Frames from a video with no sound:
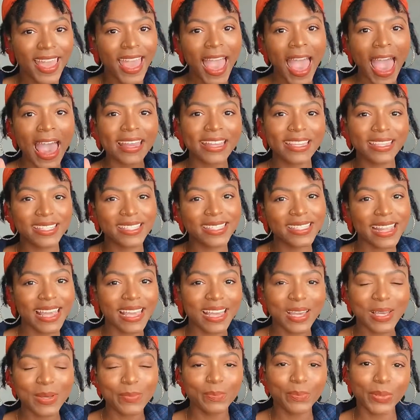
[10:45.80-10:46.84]
This is
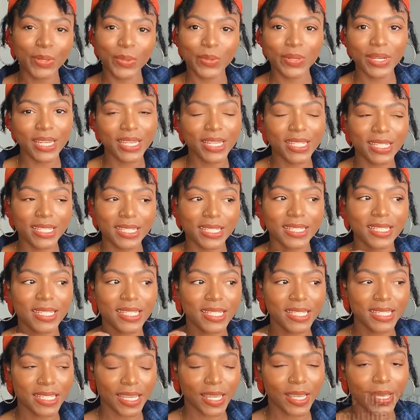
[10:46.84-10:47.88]
like a bonus
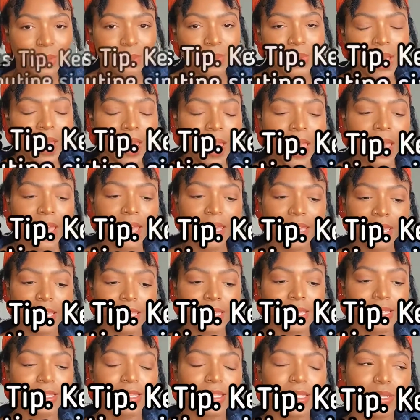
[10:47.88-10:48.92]
tip,
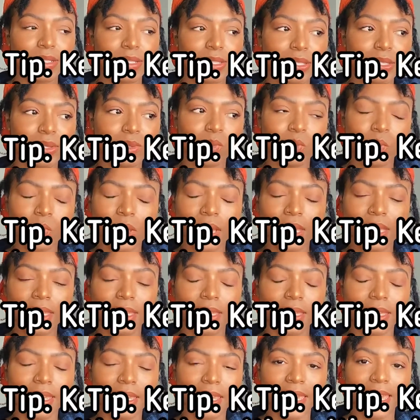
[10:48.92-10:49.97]
is to
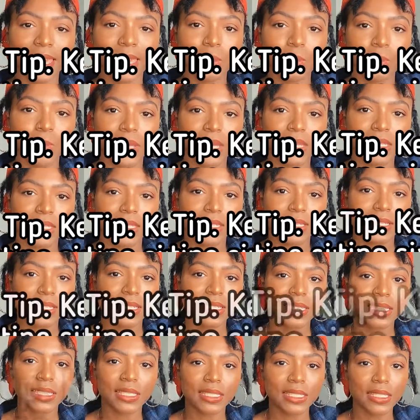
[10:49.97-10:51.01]
keep it
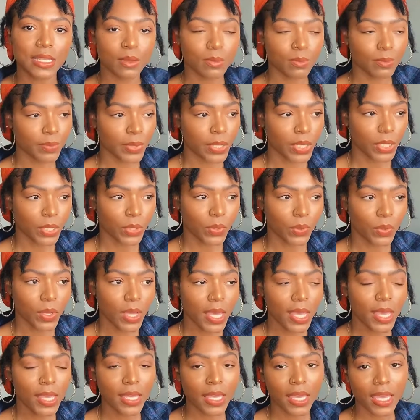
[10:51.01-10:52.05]
simple.
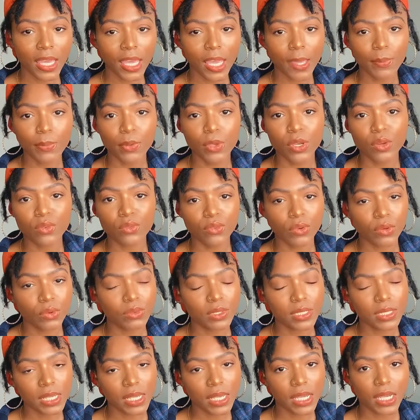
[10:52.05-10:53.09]
Keep your
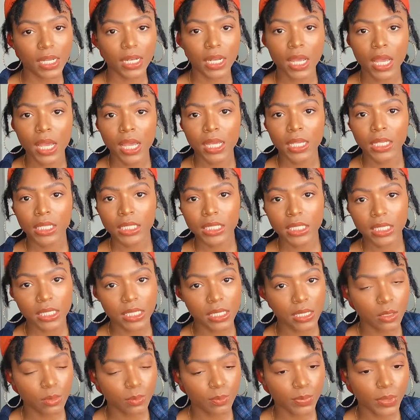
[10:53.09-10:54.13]
routine
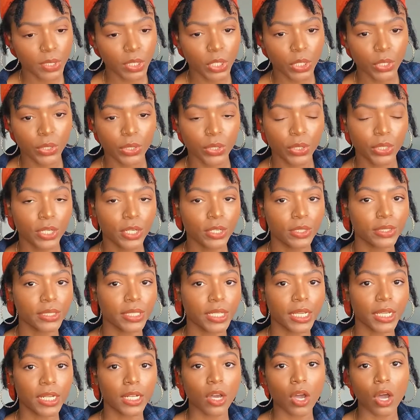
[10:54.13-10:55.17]
simple. You don't
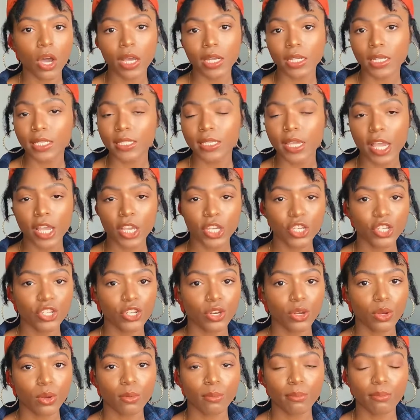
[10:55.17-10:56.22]
need all these
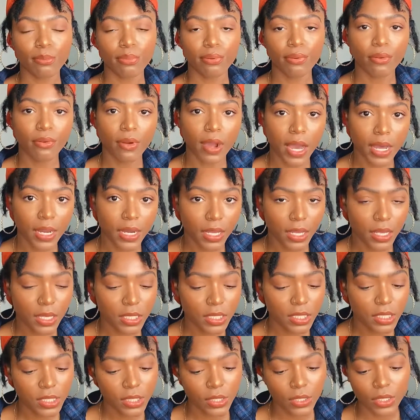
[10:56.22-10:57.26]
extra
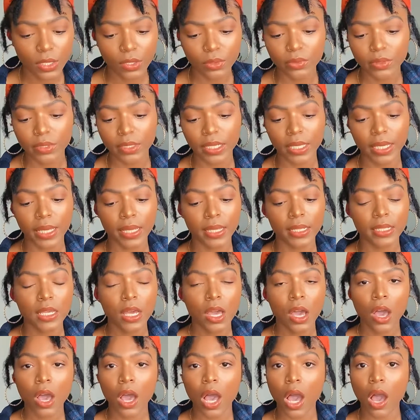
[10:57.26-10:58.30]
products. You don't need
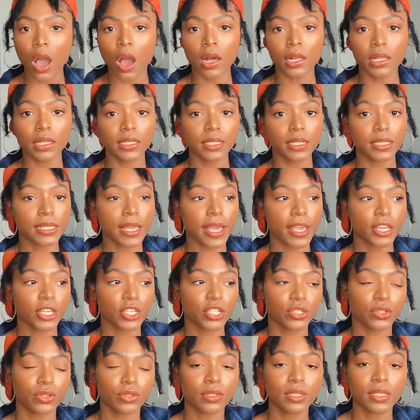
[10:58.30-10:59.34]
all of these
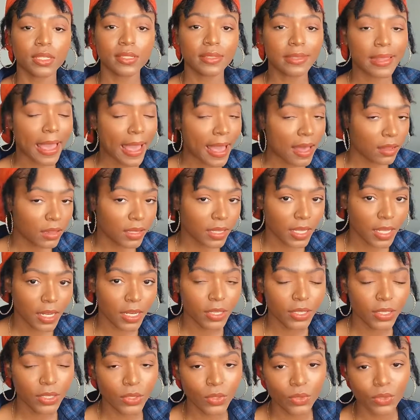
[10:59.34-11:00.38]
extra
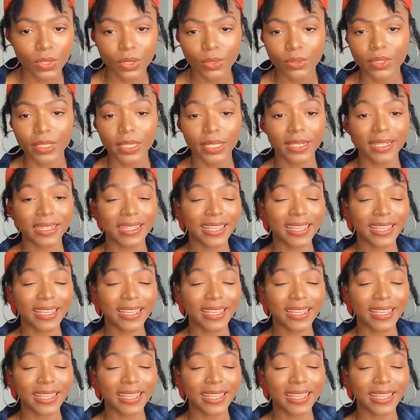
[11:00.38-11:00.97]
styling. You don't need